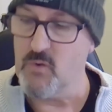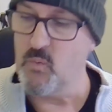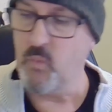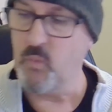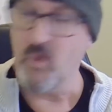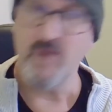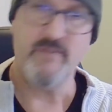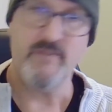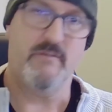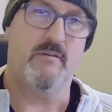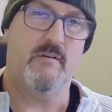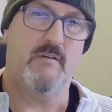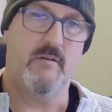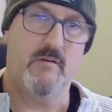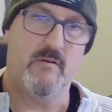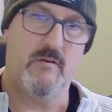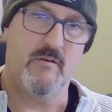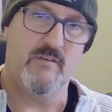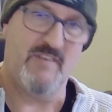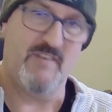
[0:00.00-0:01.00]
what
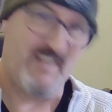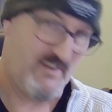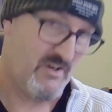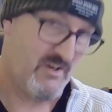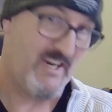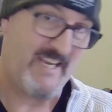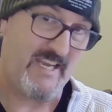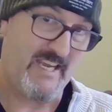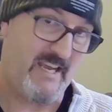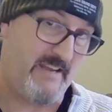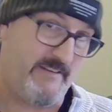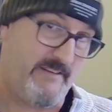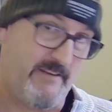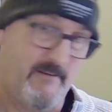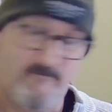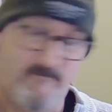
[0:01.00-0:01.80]
did I get?